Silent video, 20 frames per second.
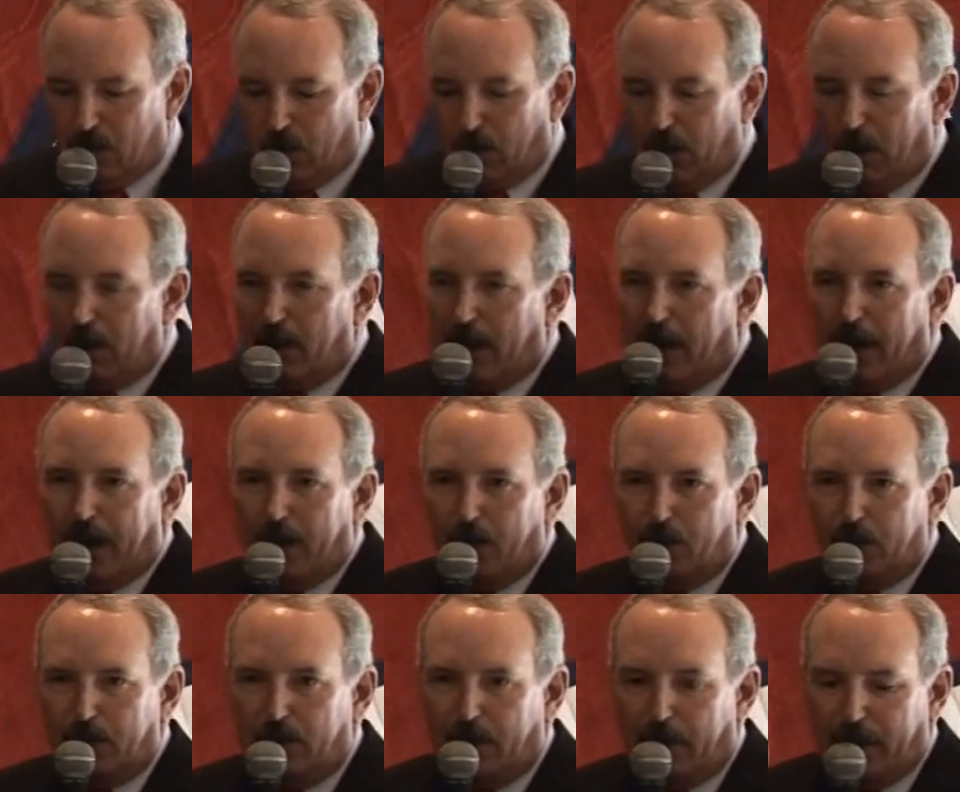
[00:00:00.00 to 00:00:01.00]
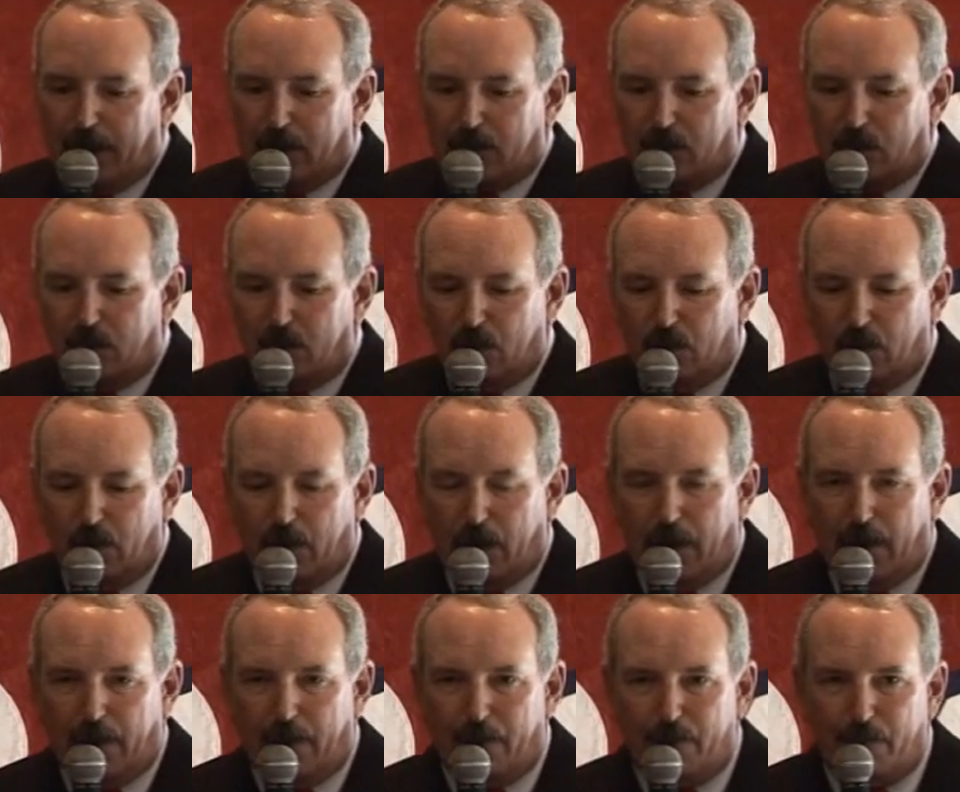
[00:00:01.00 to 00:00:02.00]
Well, I would like
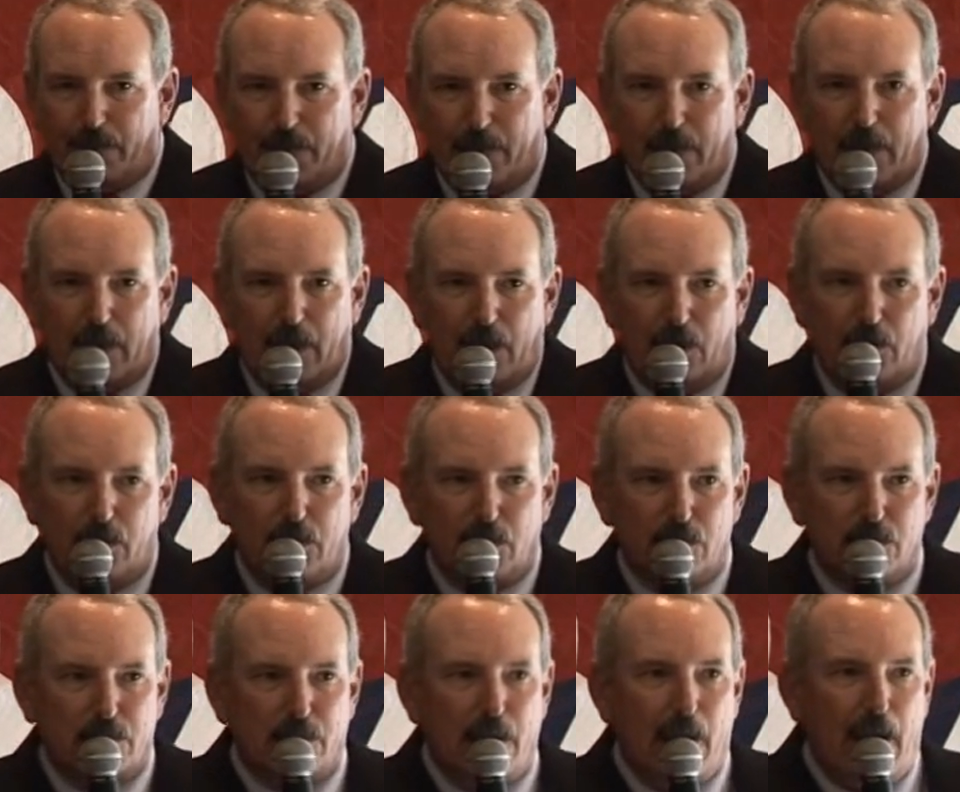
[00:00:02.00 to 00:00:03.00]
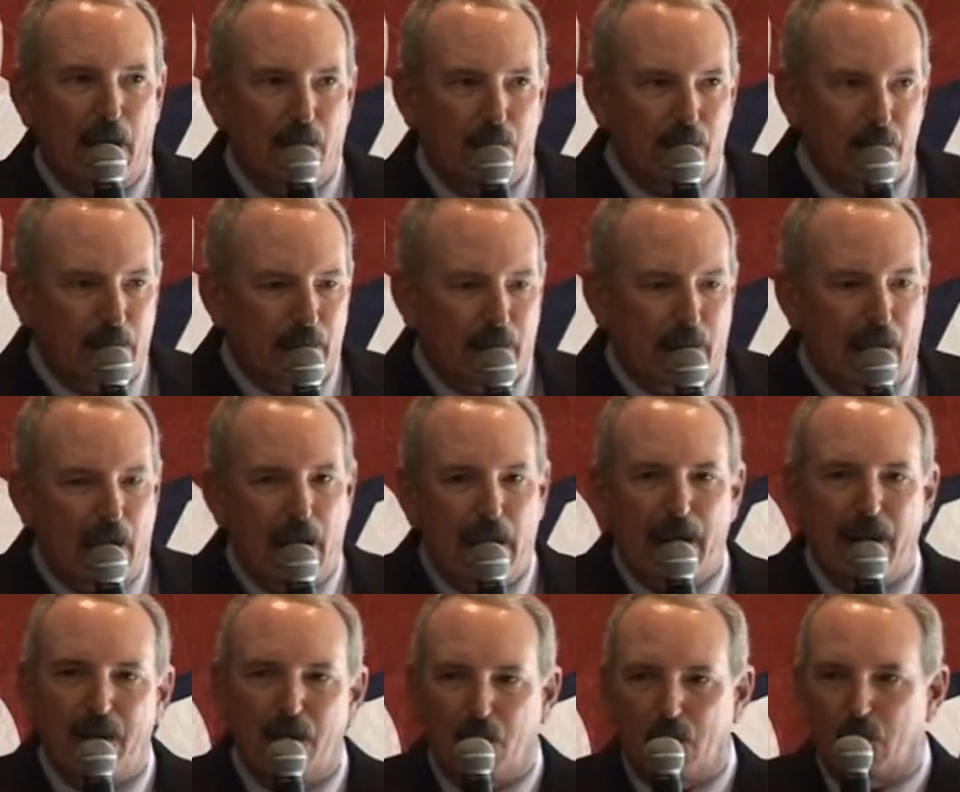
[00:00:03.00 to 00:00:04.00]
to introduce now a
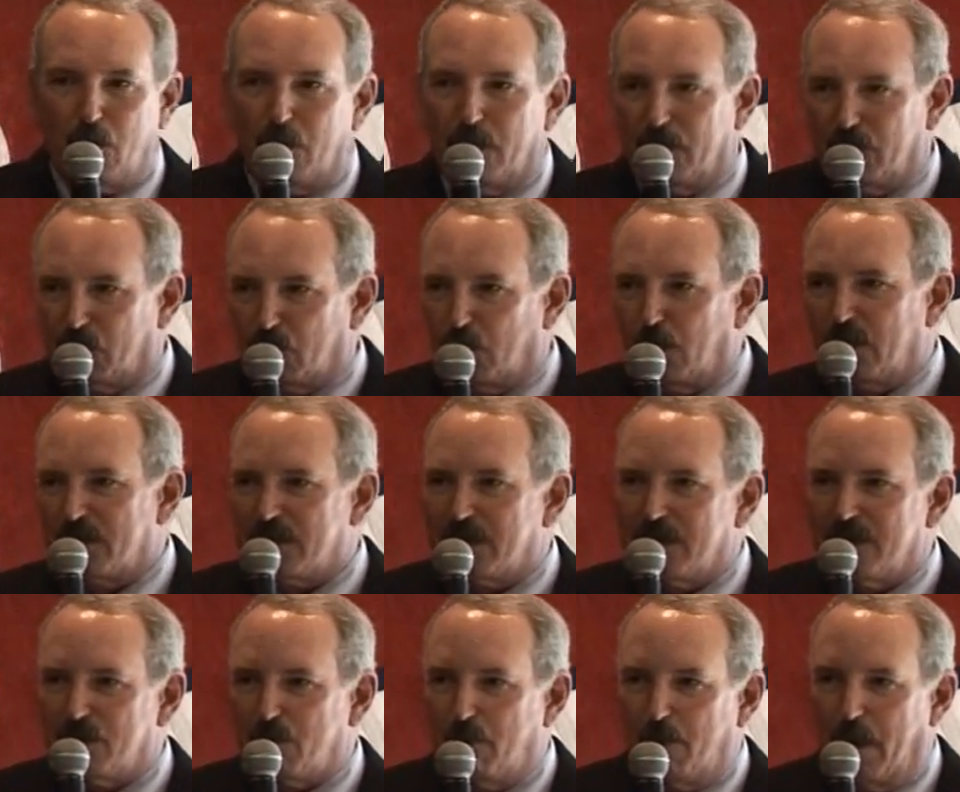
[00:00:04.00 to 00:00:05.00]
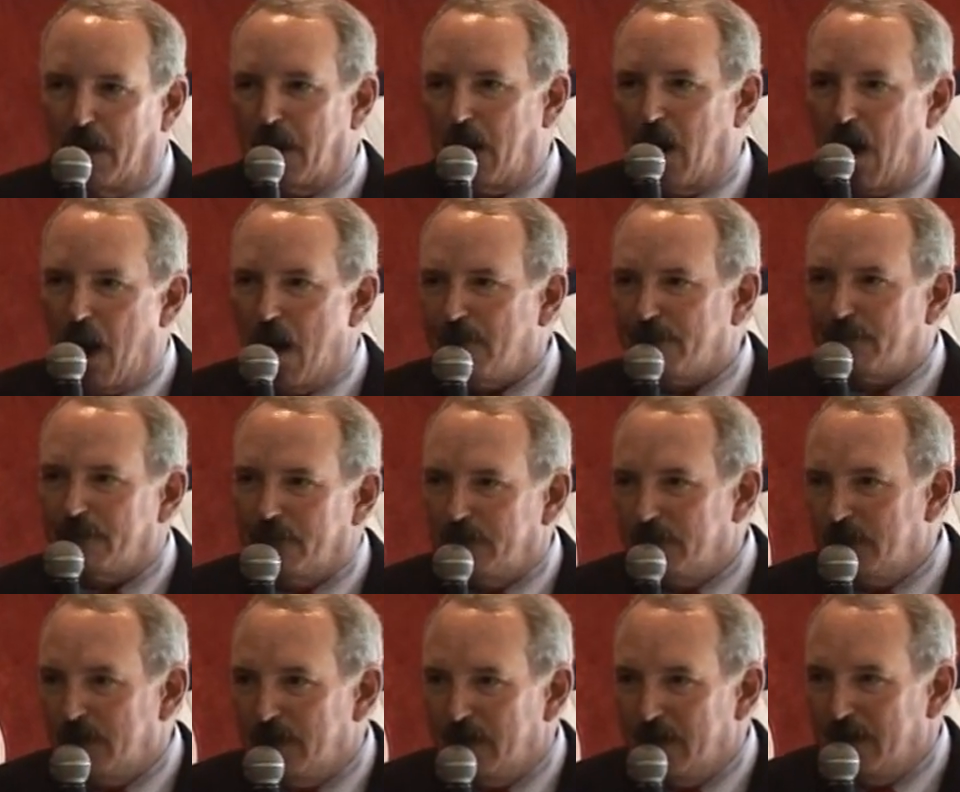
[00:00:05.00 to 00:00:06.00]
guy who has worked his butt off
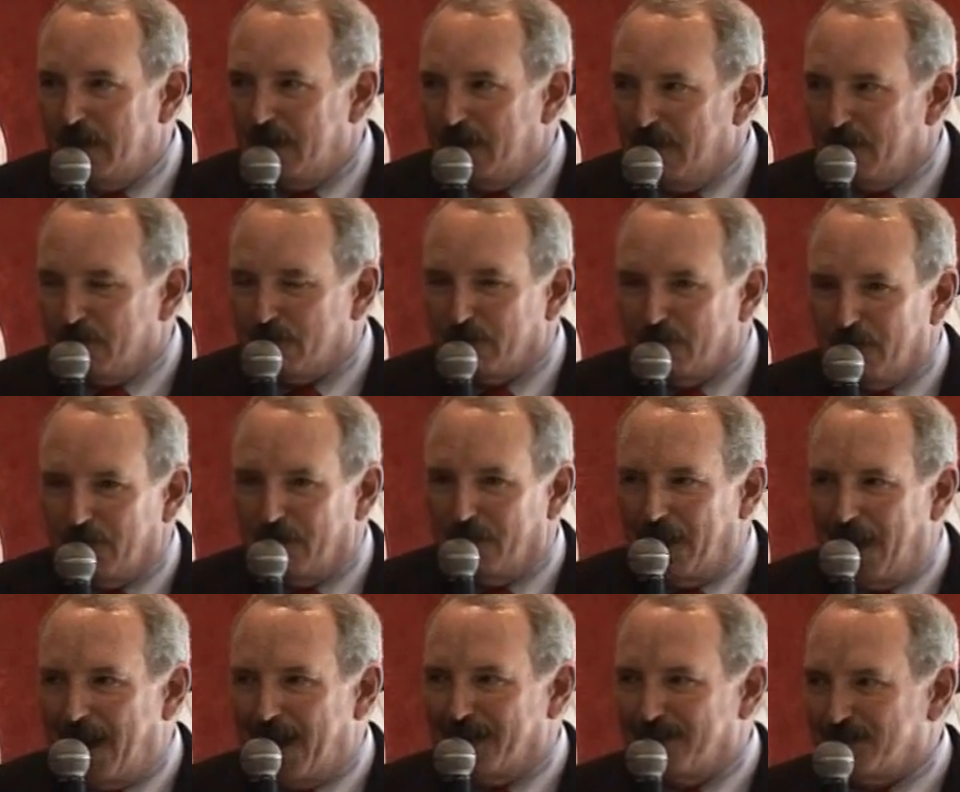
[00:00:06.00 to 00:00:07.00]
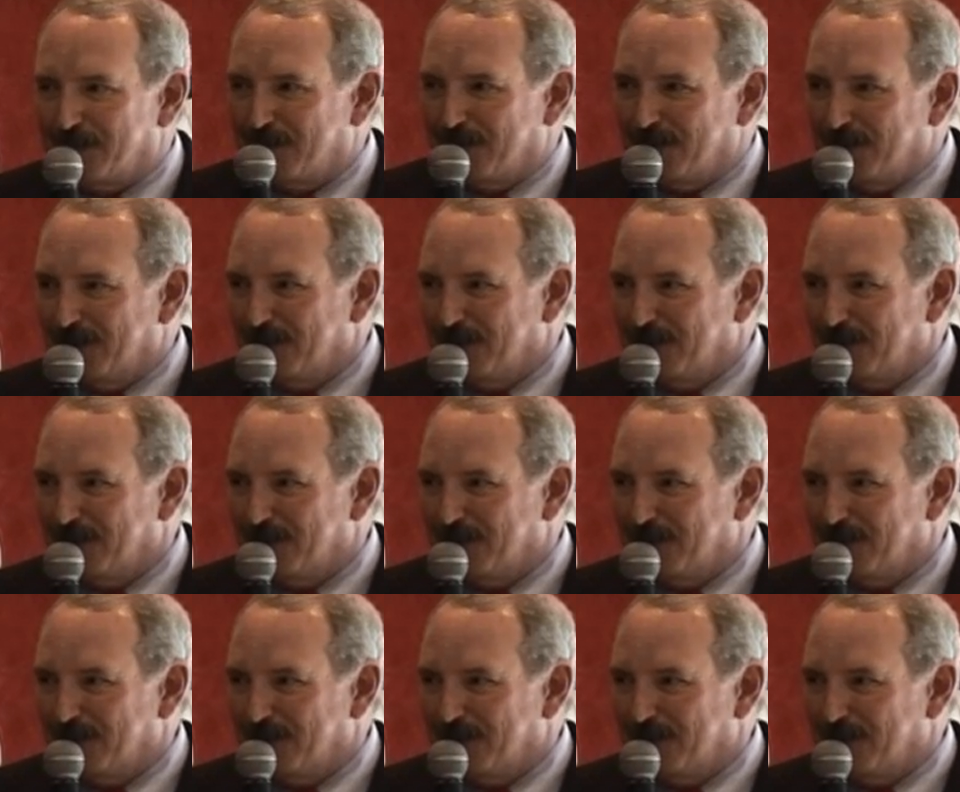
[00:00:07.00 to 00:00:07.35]
for the last